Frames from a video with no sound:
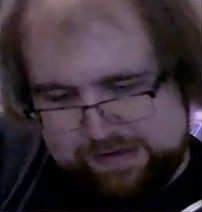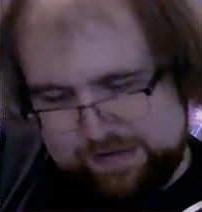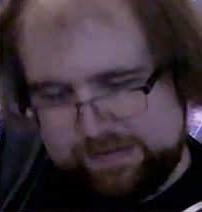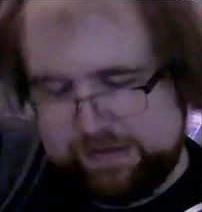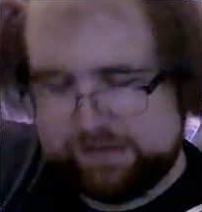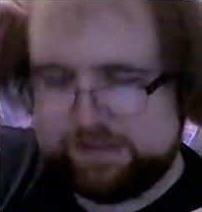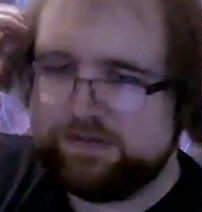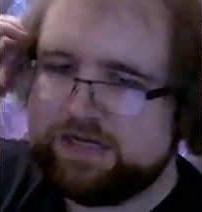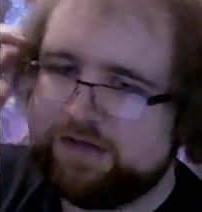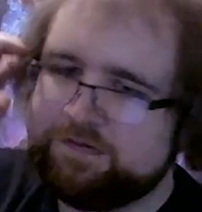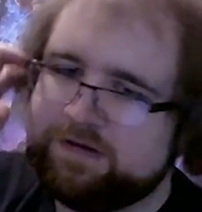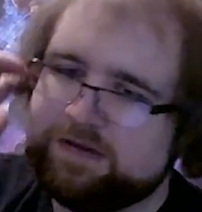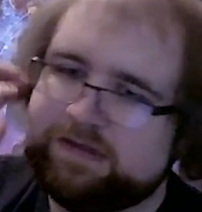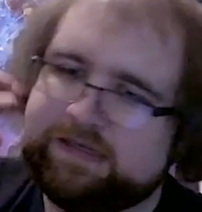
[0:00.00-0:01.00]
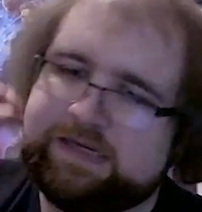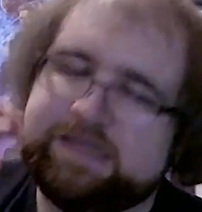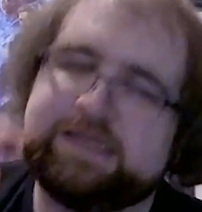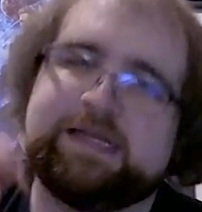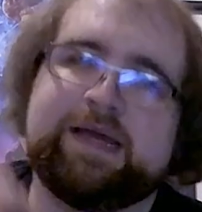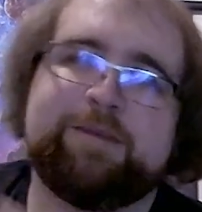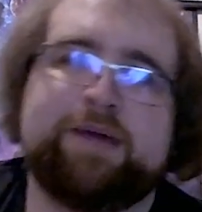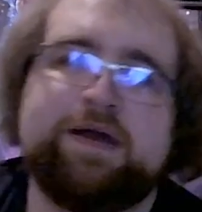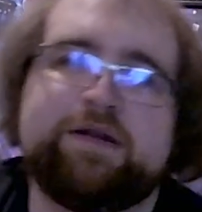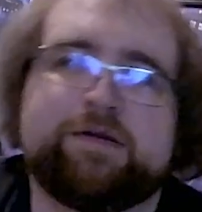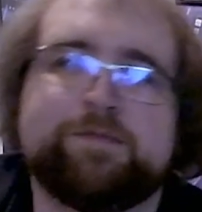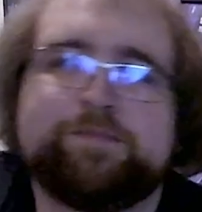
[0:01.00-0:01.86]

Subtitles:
They do definitely need to get better,